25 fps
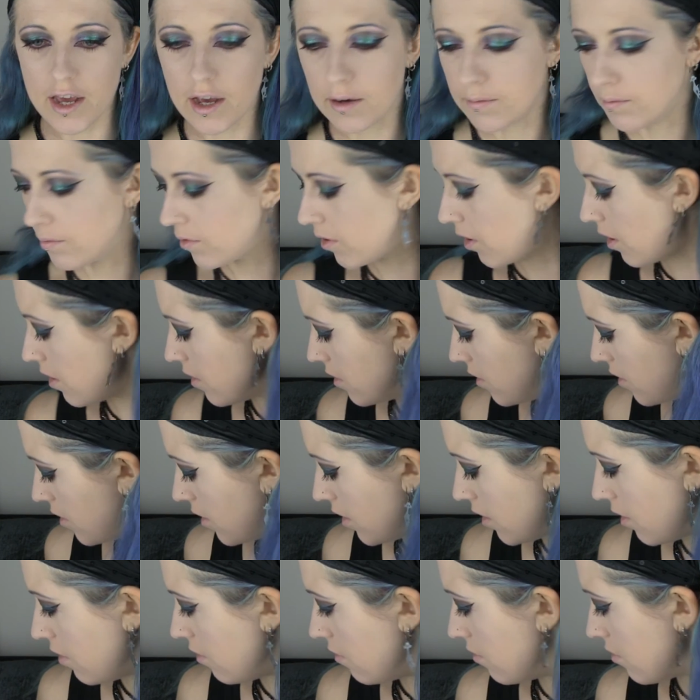I'm going
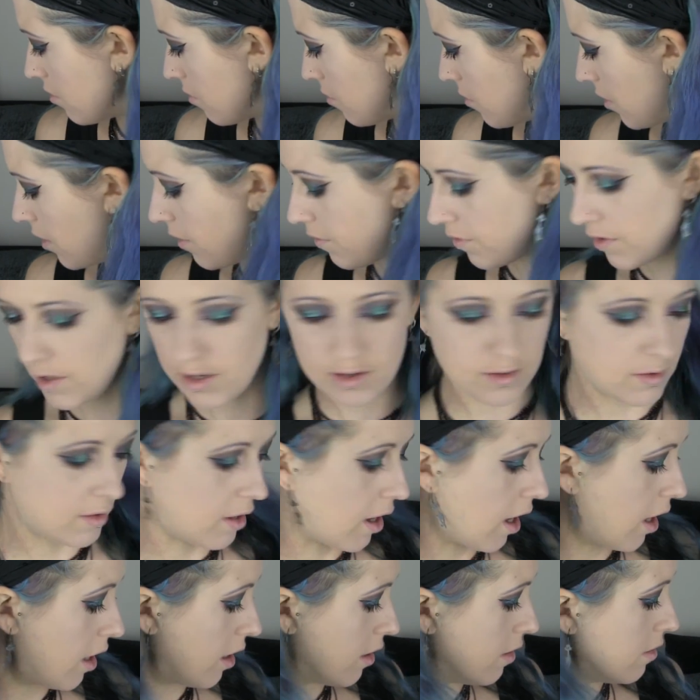to use one of these
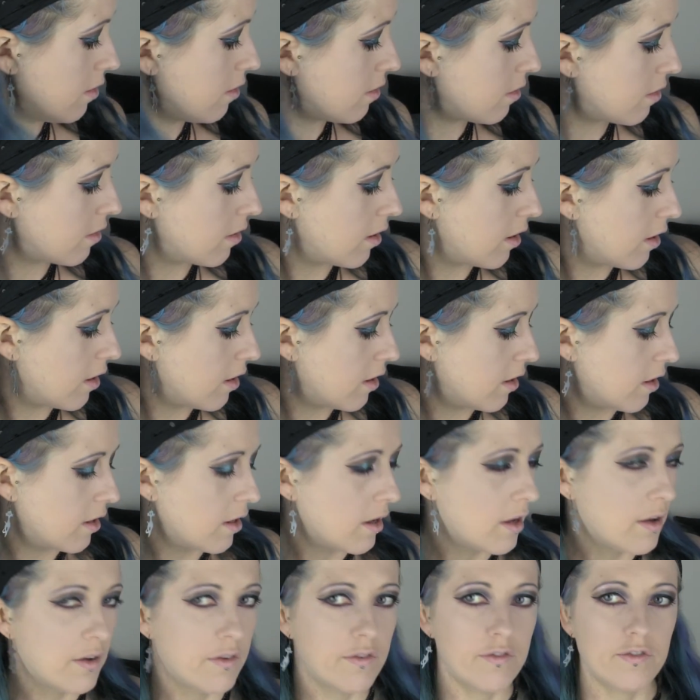colours
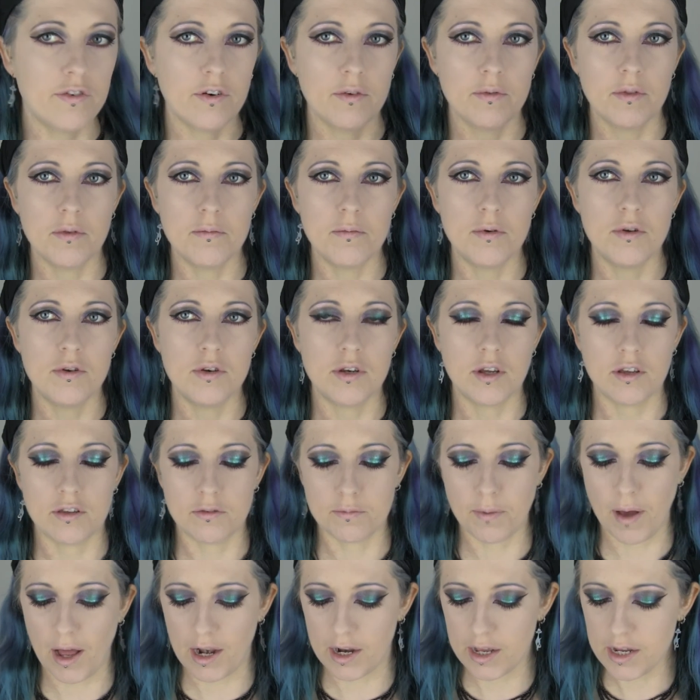from the
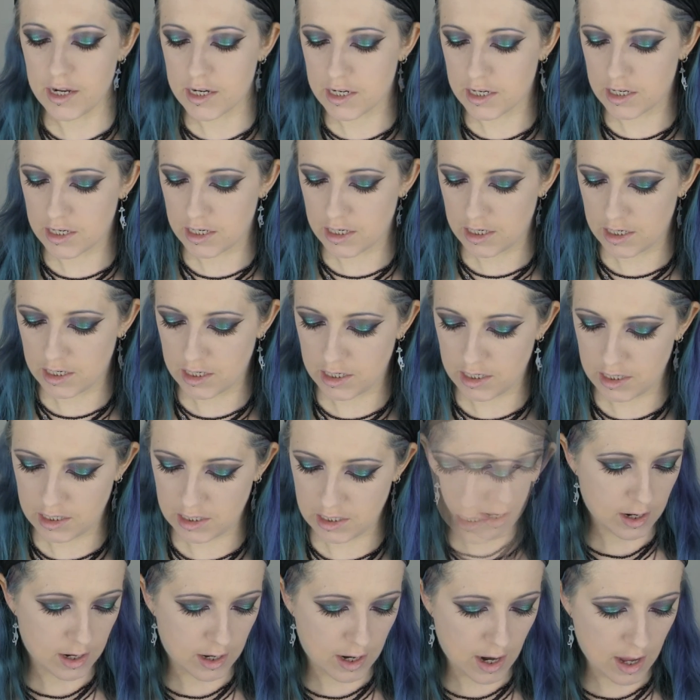Moondust palette.
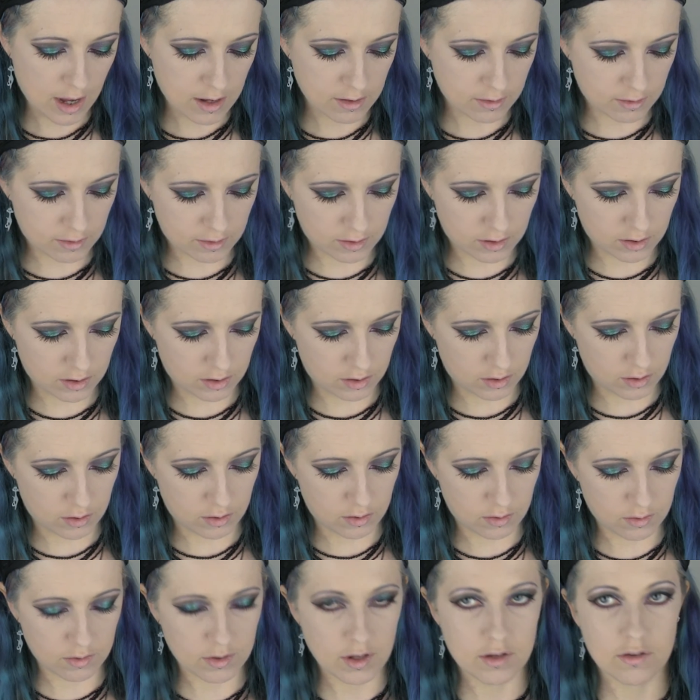Let's
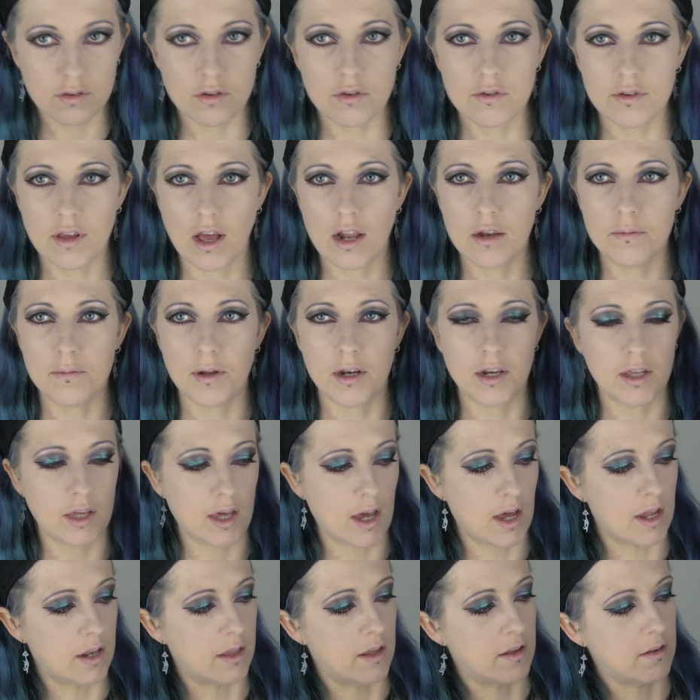use Element
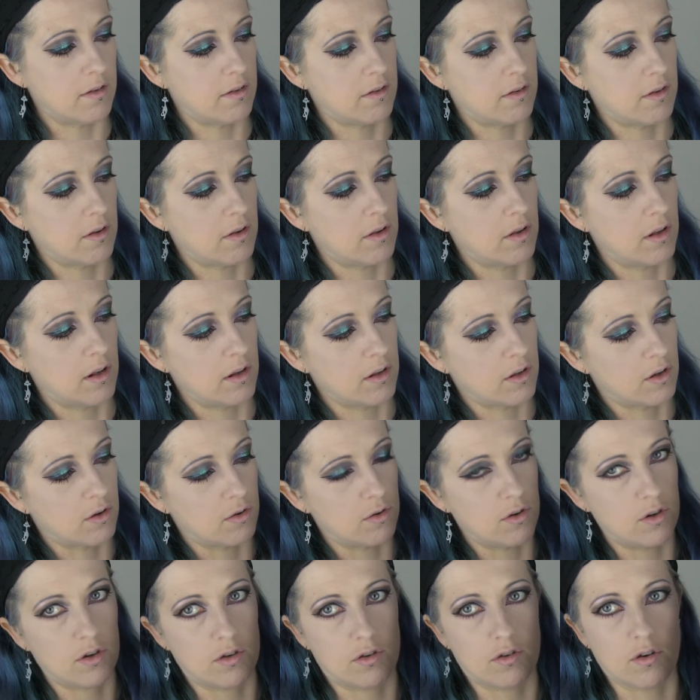again, this
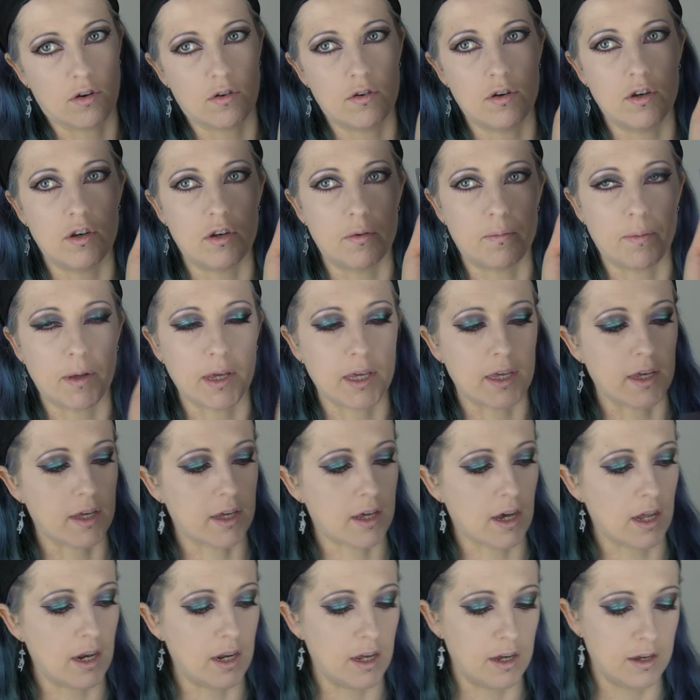gorgeous orangey pinky
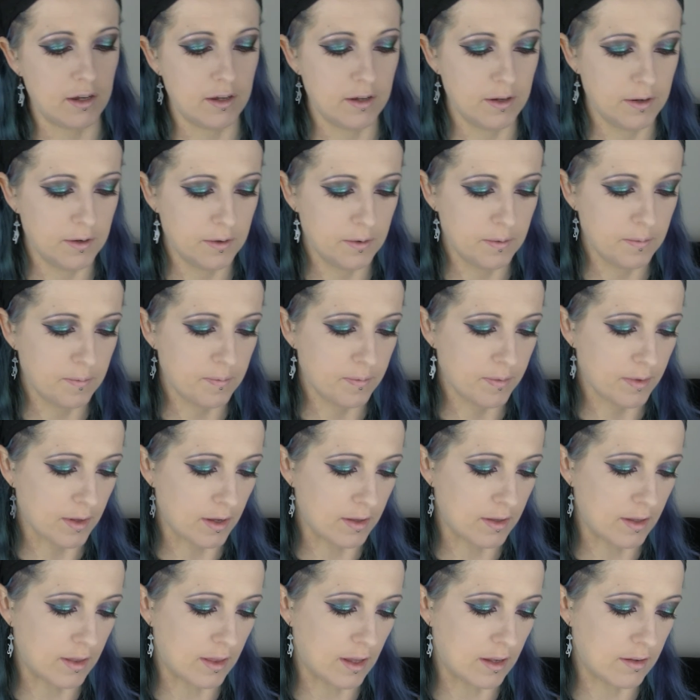colour. I
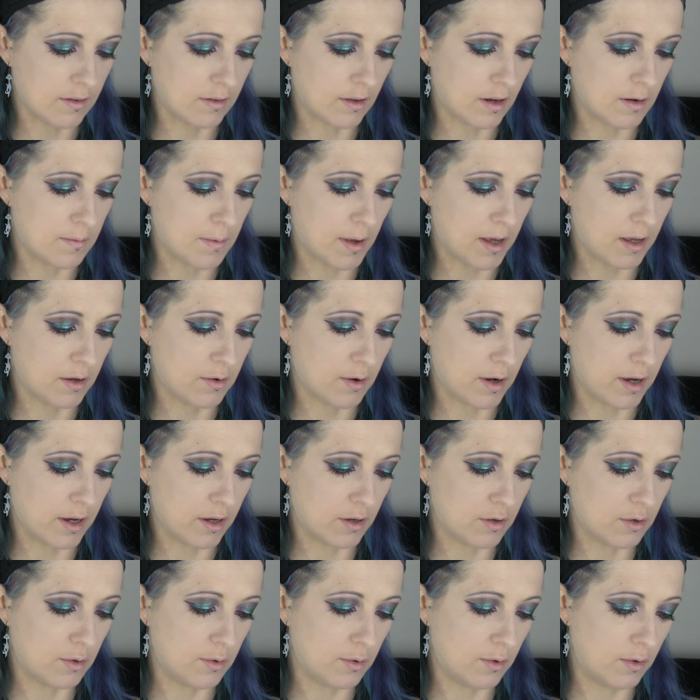think that's going to make quite a
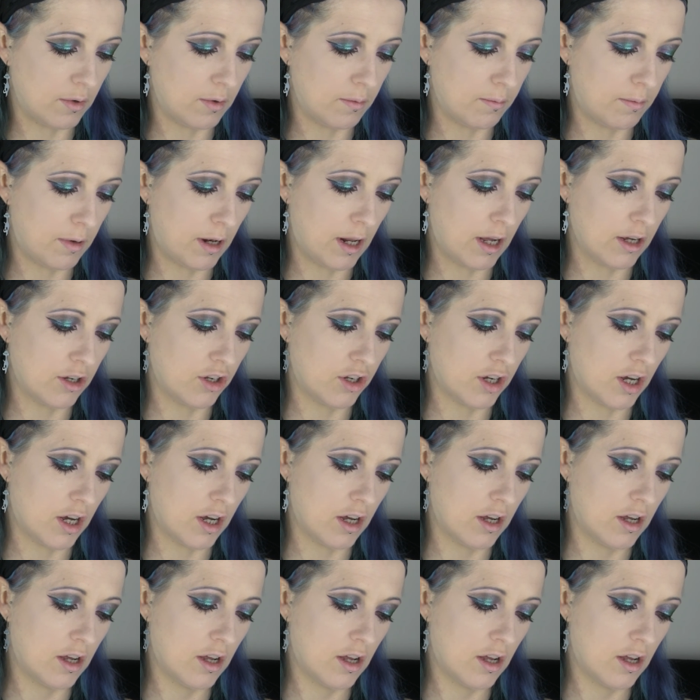cool blusher.